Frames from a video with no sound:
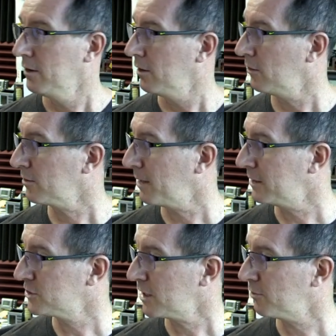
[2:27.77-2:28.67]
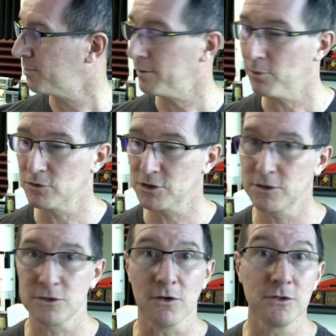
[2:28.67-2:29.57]
a lot of main channel people
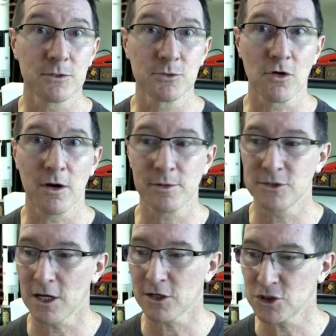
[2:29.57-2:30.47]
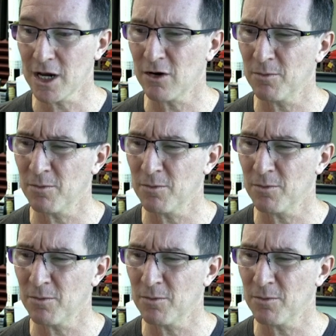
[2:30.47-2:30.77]
just don't subscribe to the second channel,